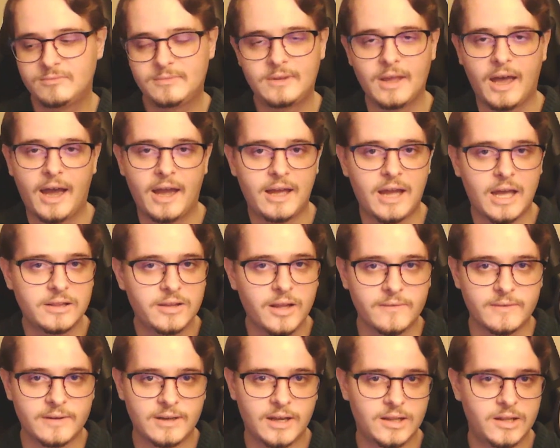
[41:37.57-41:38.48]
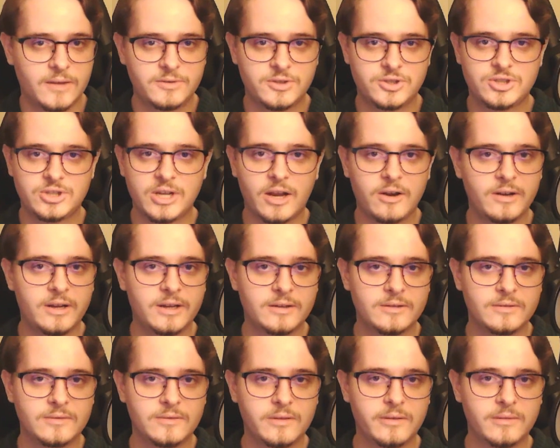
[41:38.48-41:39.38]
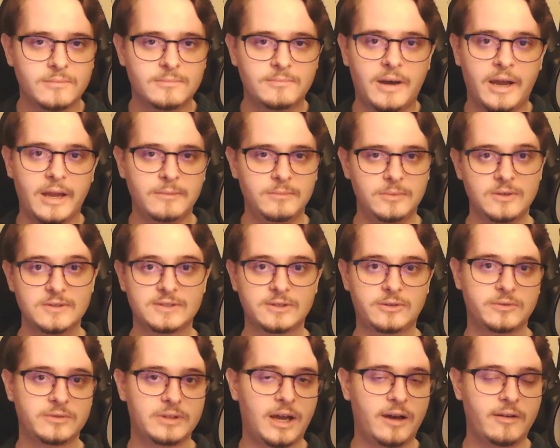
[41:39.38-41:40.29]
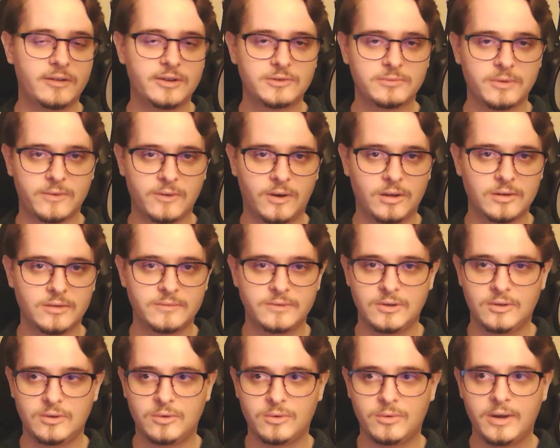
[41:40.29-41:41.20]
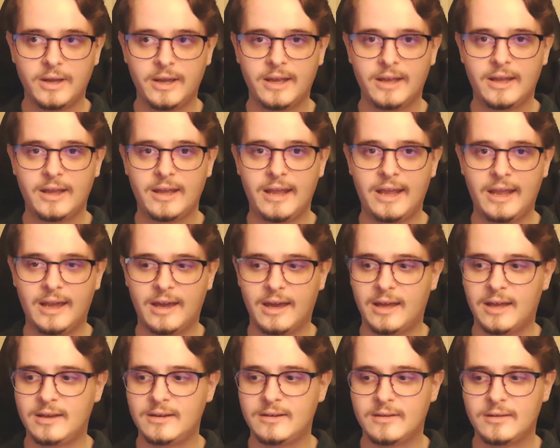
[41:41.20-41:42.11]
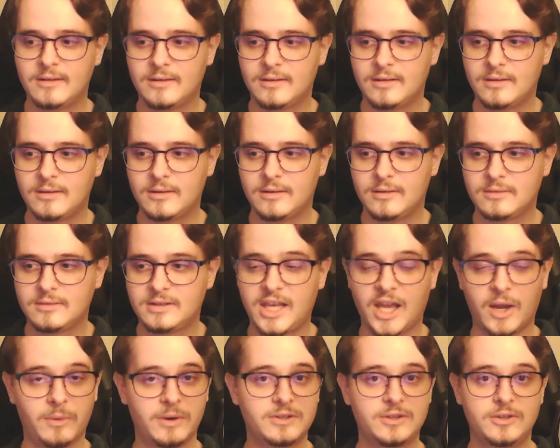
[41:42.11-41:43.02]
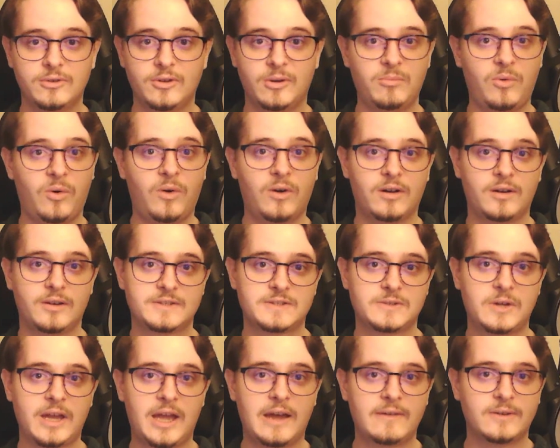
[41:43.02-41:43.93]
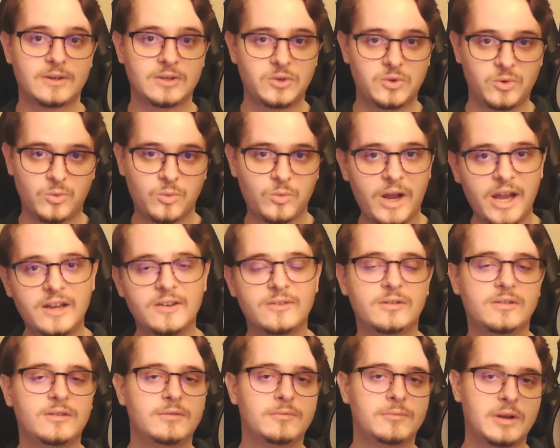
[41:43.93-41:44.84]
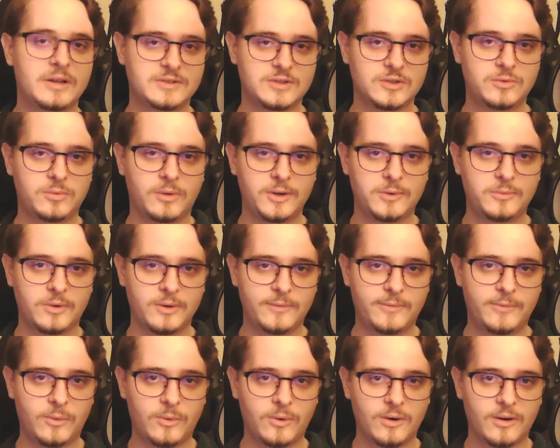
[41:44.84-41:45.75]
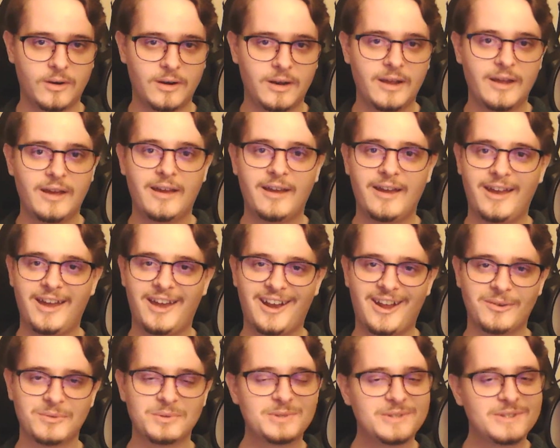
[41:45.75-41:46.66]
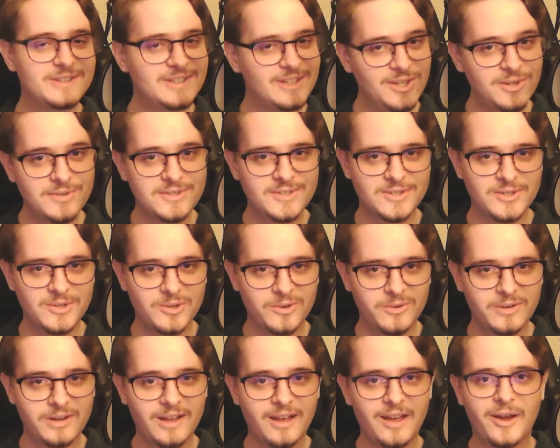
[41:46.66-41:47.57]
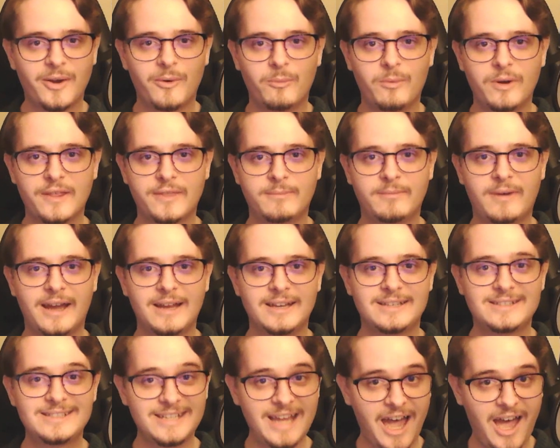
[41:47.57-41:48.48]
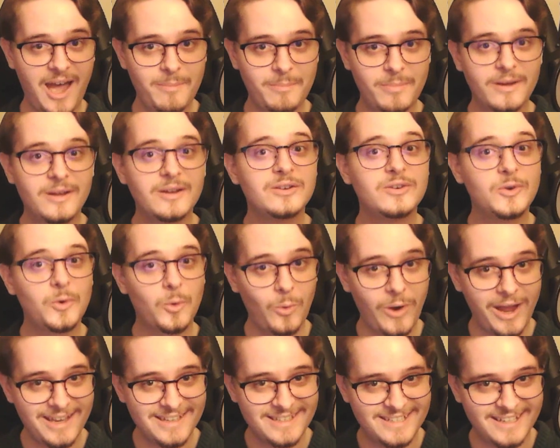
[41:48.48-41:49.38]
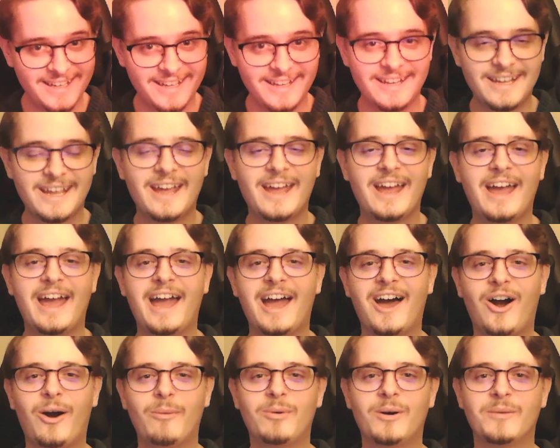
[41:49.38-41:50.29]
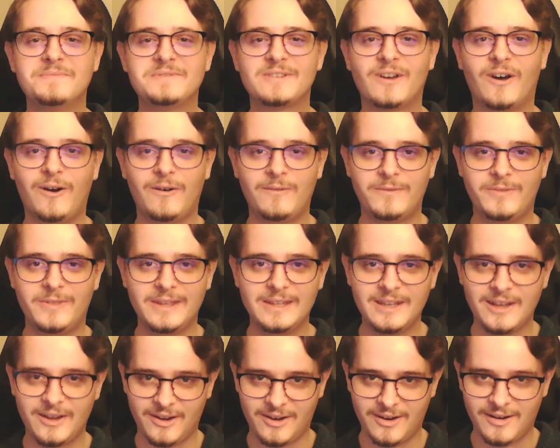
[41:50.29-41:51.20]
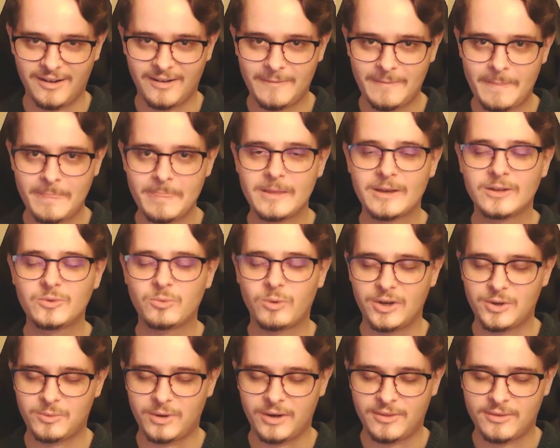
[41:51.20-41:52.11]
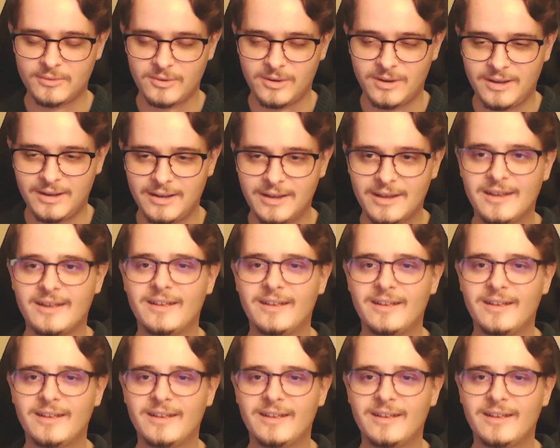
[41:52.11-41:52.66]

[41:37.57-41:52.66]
I love it. I love sharing my musical knowledge with all of you and can't wait to do it more. So have a great rest of 2024 and I will see you soon with my top 20 albums of the year 2023.